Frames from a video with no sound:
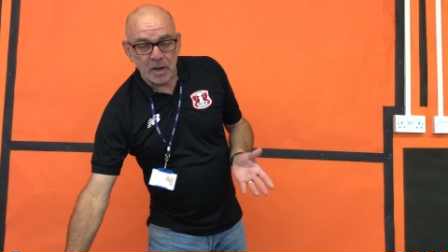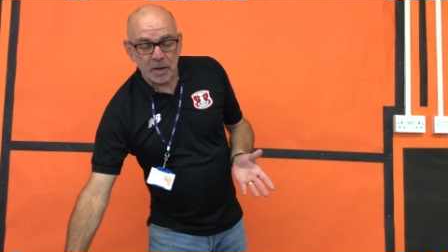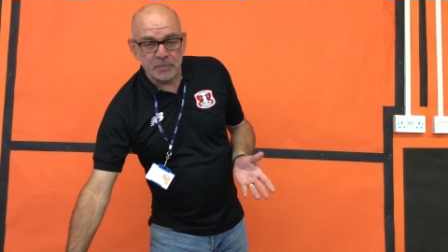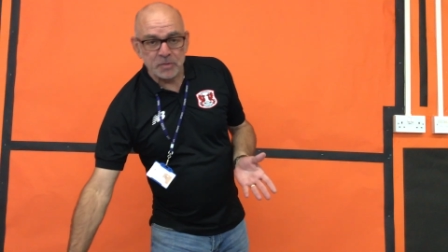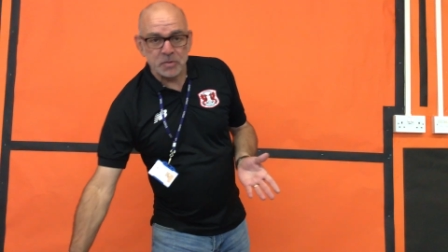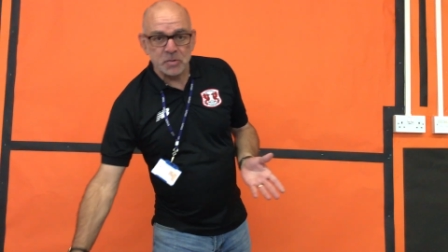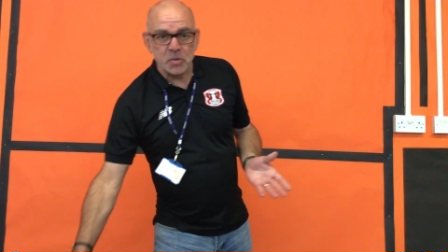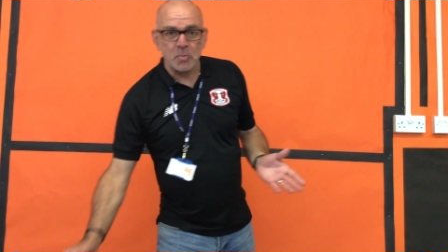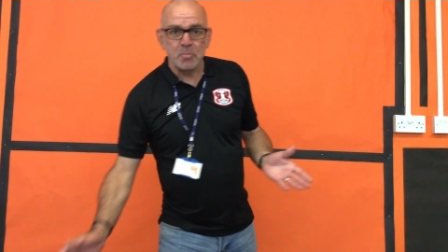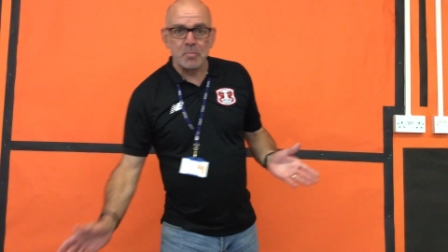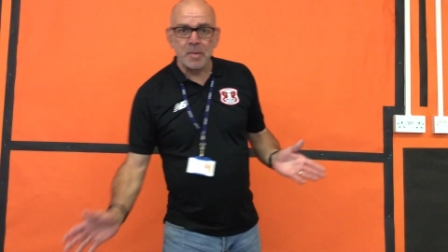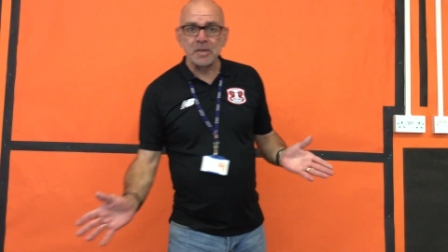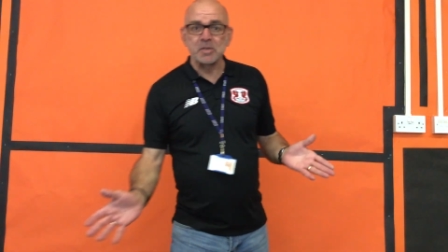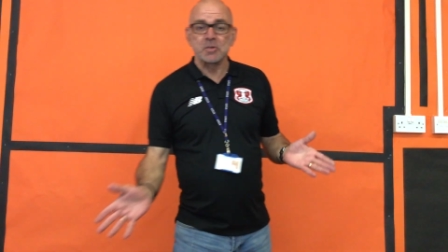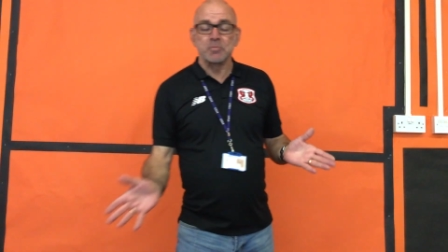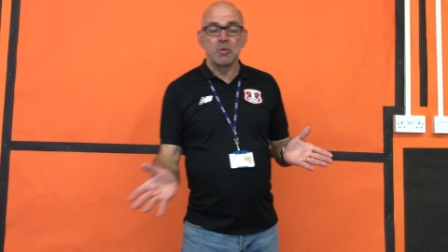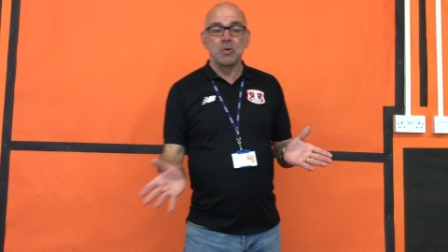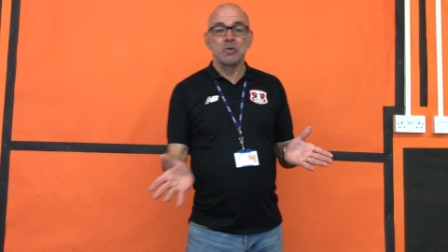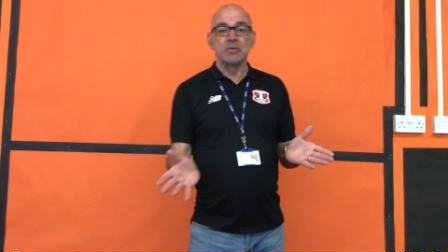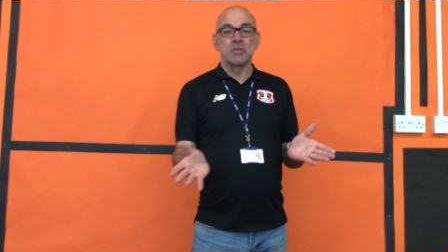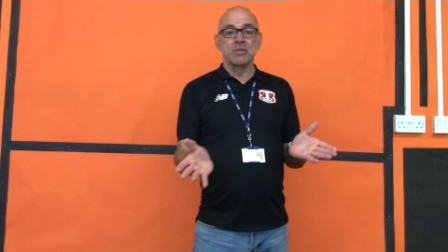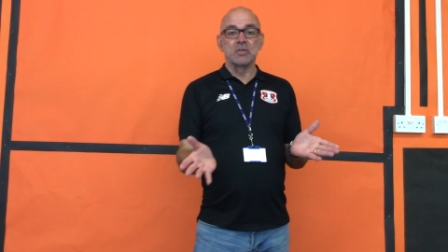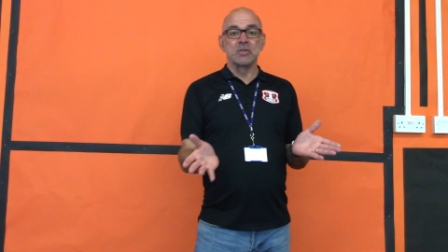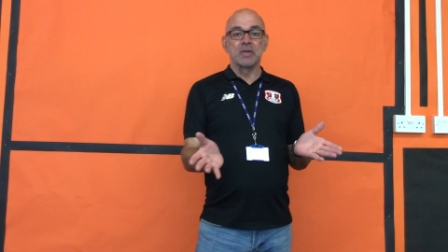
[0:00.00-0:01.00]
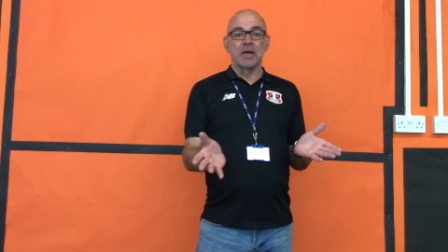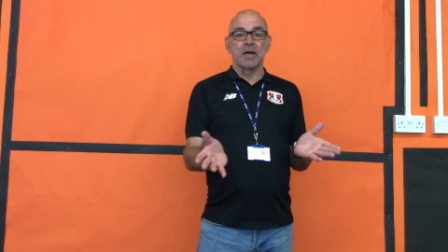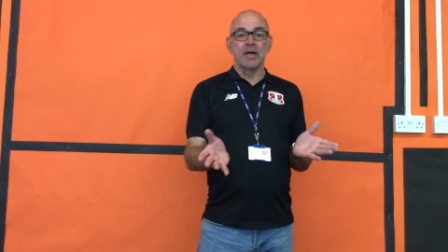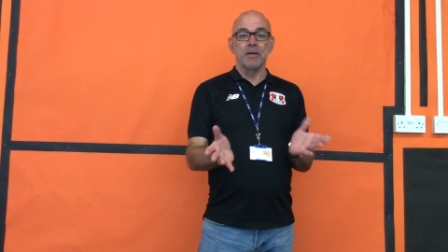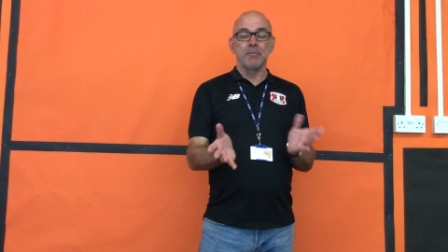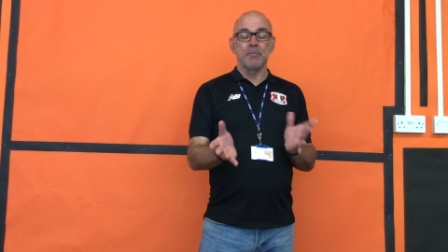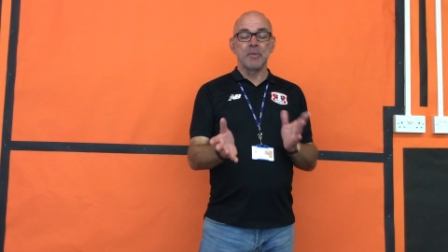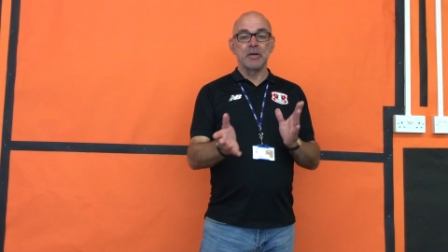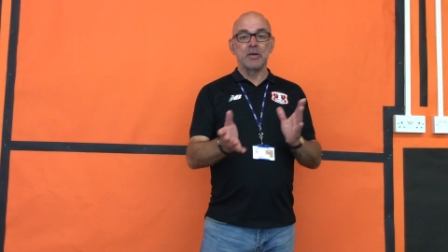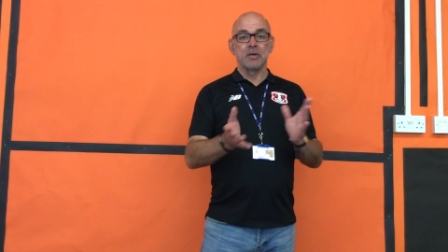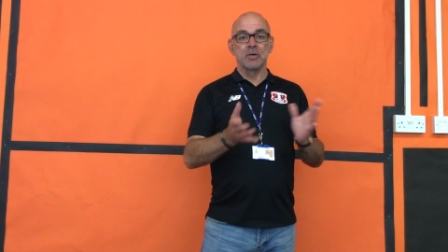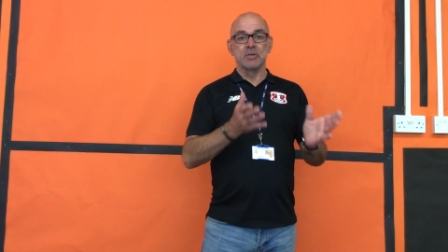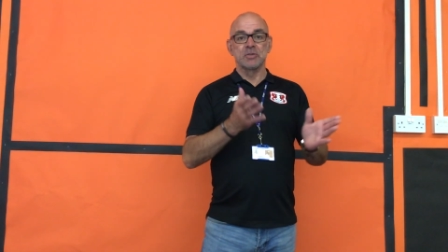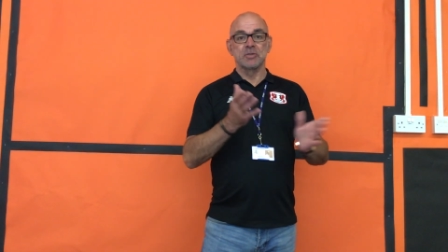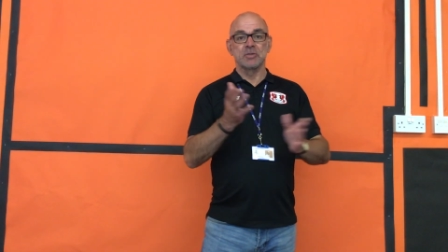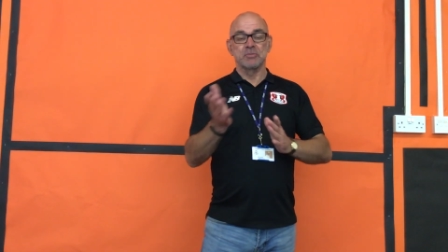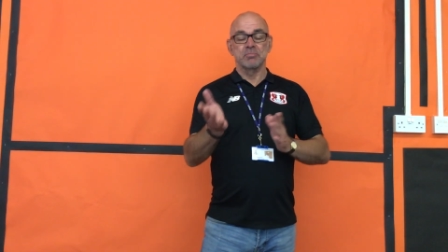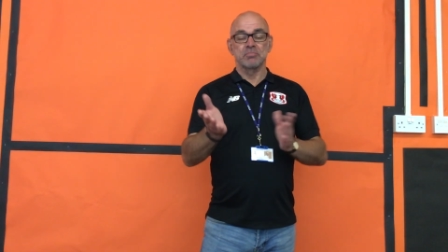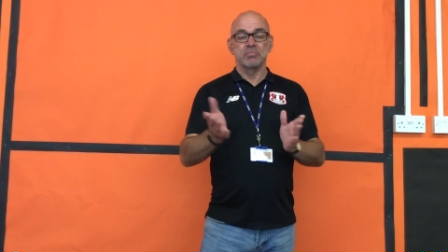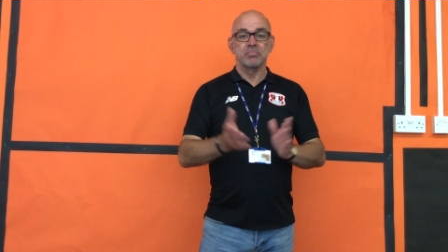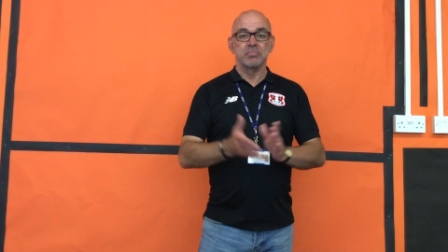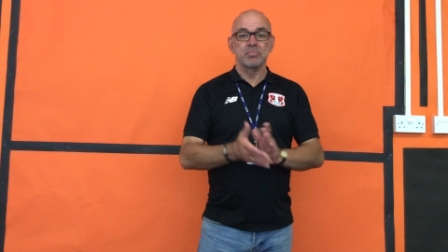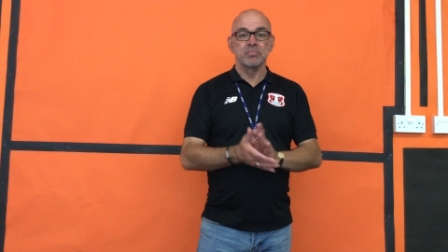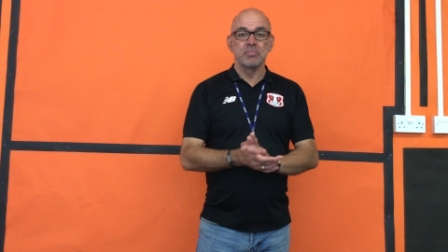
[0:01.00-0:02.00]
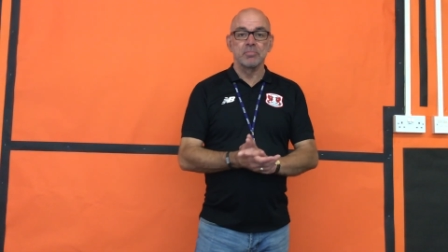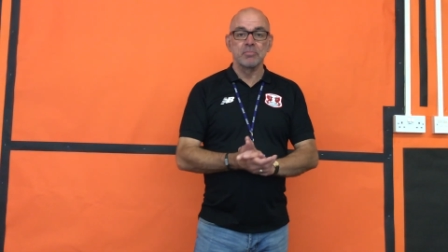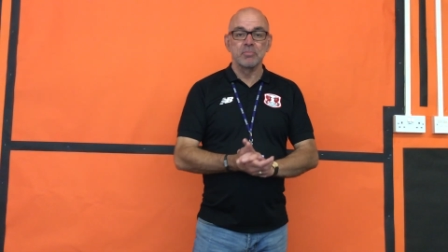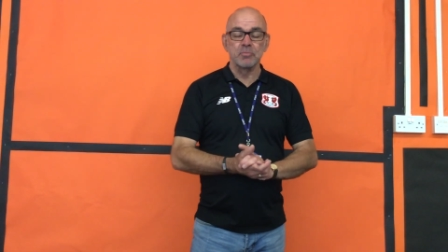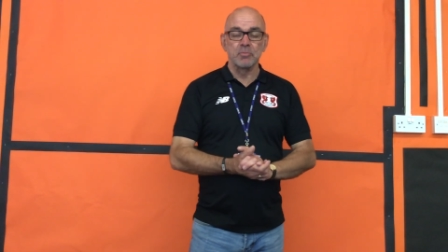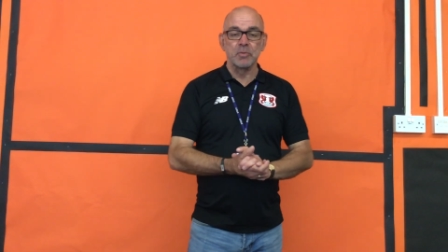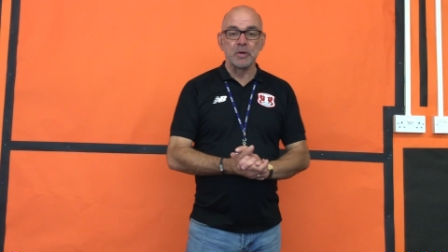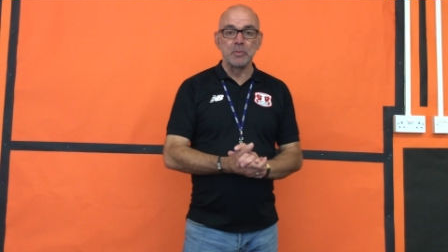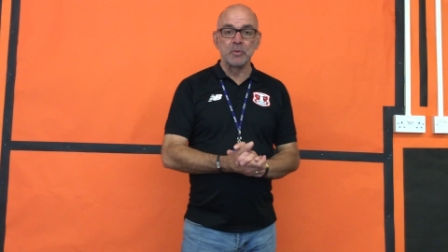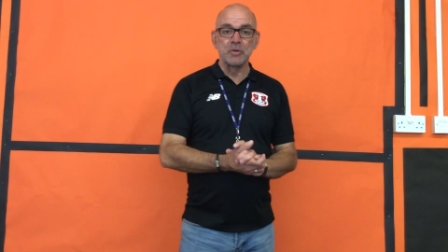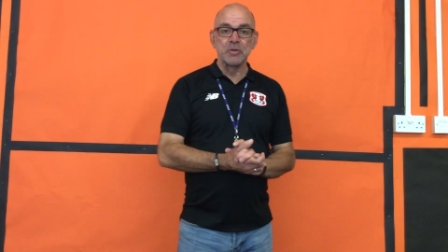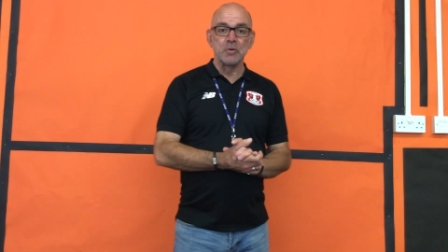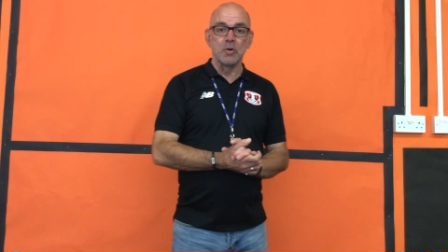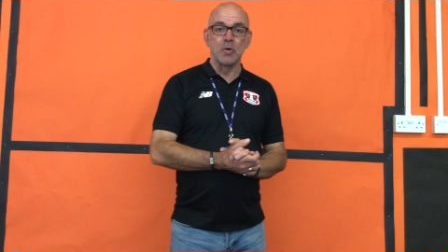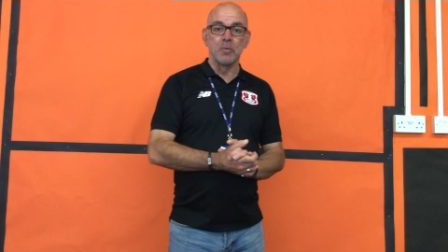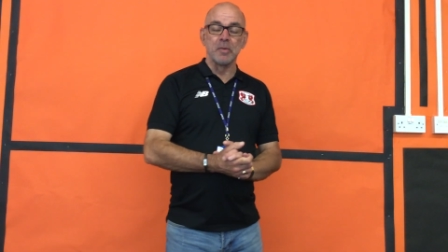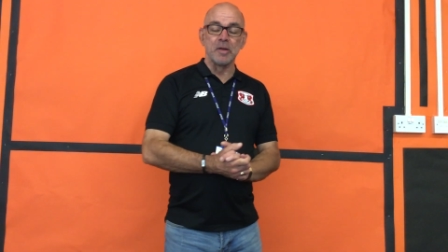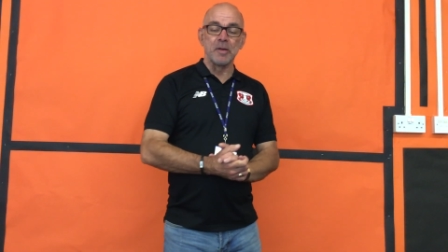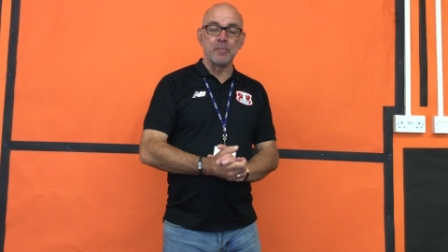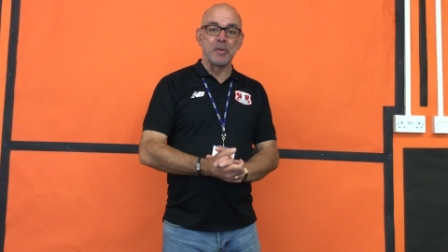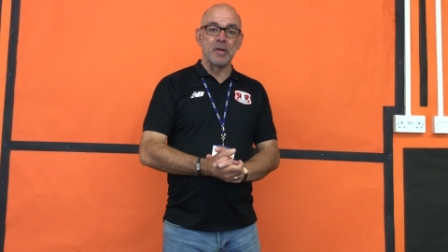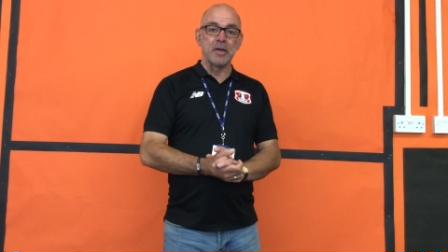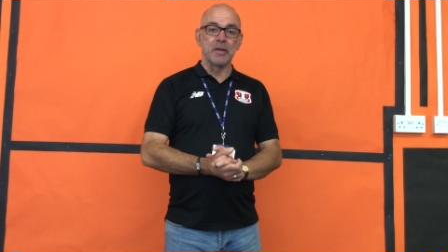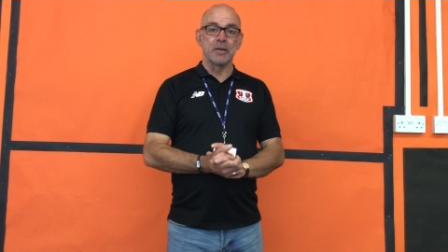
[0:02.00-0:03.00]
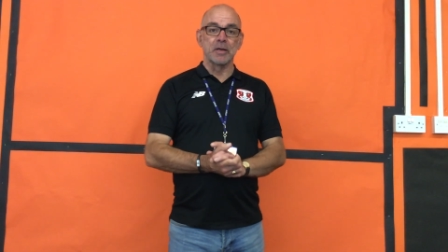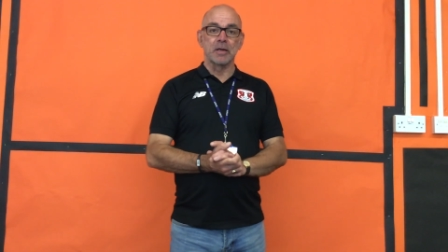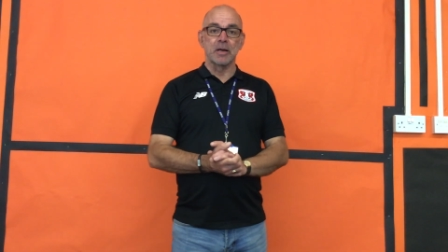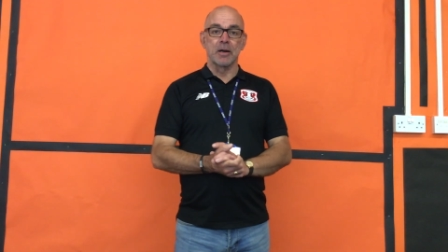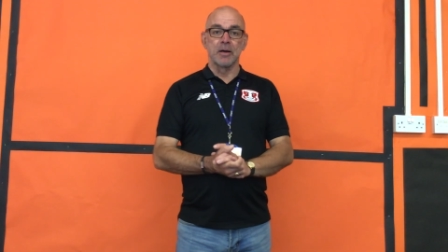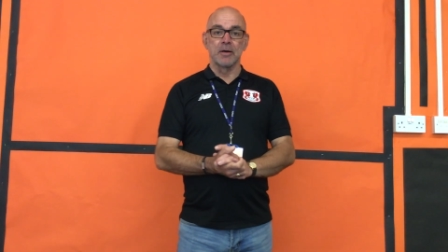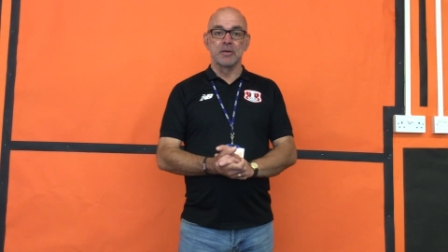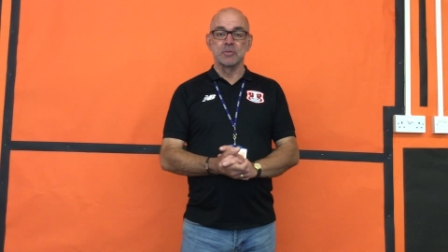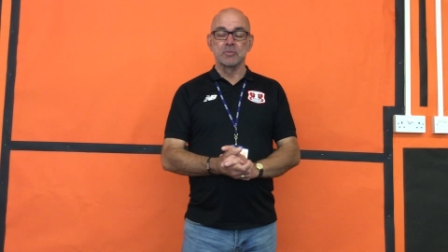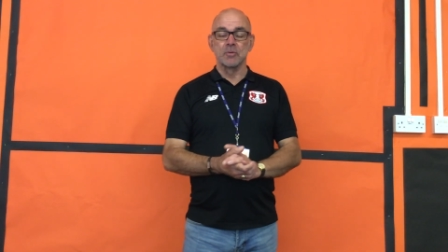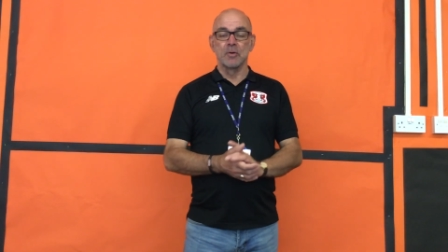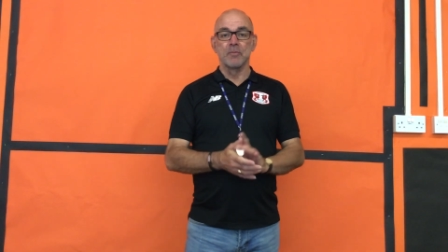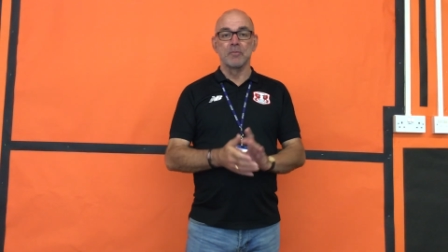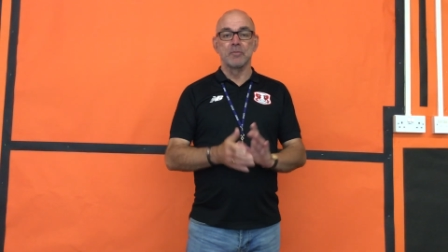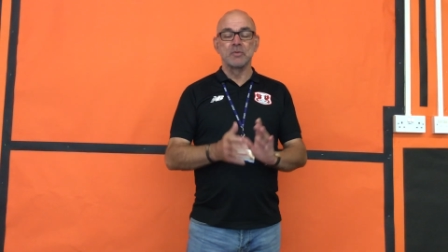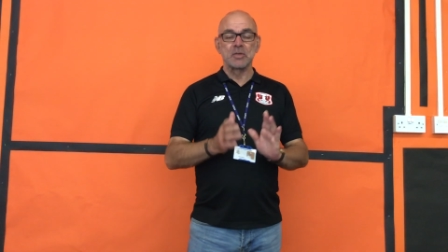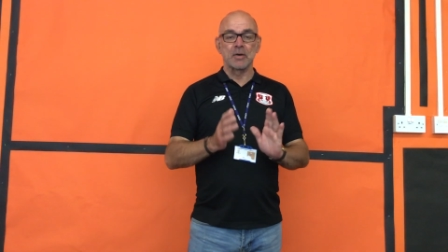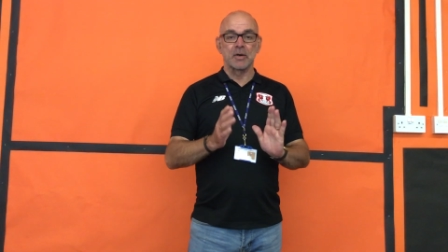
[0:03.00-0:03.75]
I've not much more to say because we would normally be in the classroom.